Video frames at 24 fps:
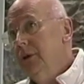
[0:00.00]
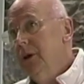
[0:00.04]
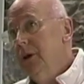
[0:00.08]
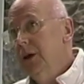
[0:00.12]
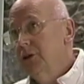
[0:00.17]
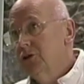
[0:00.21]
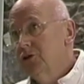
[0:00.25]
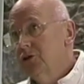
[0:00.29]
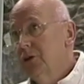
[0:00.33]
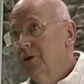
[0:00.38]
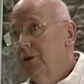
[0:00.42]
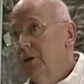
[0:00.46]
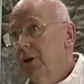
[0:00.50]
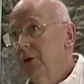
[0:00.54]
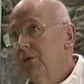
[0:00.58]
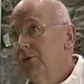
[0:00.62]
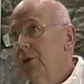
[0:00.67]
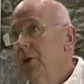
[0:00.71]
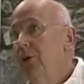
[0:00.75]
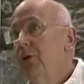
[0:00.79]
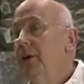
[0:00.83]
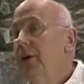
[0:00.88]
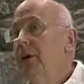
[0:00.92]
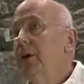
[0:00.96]
the ancient
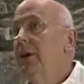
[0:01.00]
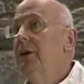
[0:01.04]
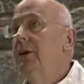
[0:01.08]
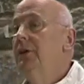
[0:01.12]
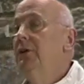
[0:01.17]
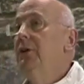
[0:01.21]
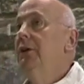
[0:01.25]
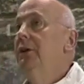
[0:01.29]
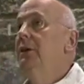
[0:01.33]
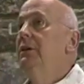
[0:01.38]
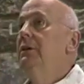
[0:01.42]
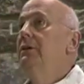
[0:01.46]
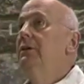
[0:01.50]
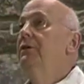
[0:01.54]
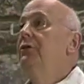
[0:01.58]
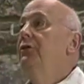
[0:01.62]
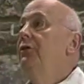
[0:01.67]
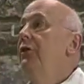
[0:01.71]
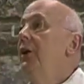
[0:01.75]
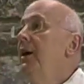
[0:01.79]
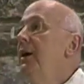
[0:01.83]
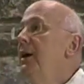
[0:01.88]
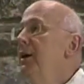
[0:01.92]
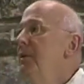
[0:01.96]
heroic ideal of
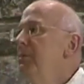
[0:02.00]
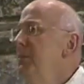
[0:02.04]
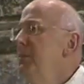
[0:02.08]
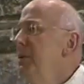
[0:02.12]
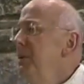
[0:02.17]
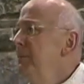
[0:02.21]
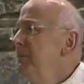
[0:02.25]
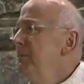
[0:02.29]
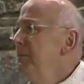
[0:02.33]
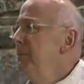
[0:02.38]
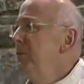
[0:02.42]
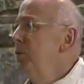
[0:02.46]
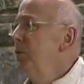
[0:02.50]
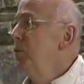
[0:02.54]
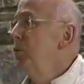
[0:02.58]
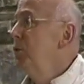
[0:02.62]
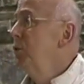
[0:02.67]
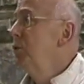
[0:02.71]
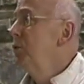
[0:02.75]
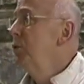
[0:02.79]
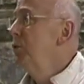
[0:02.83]
fame or